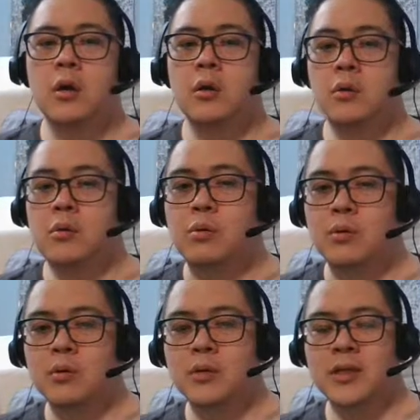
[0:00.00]
Whew,
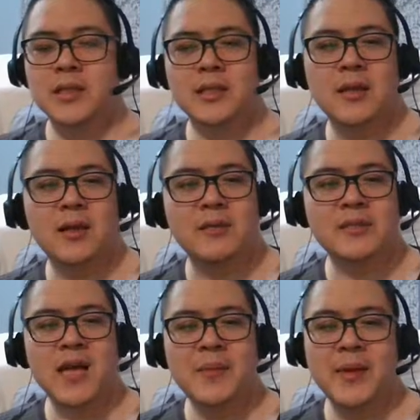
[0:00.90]
that's a lot of
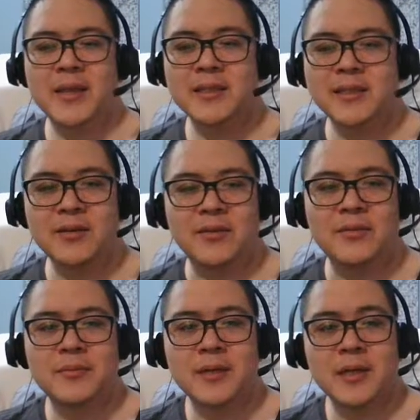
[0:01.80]
typing, so
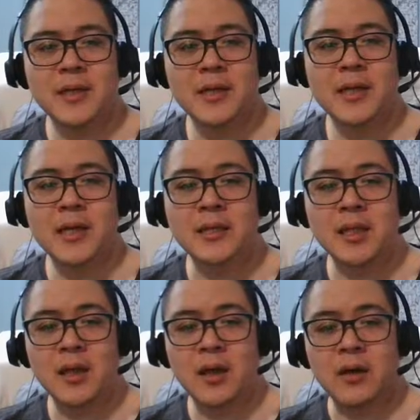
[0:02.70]
it's a
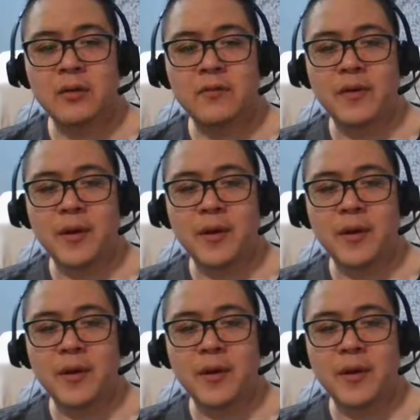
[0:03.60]
lot of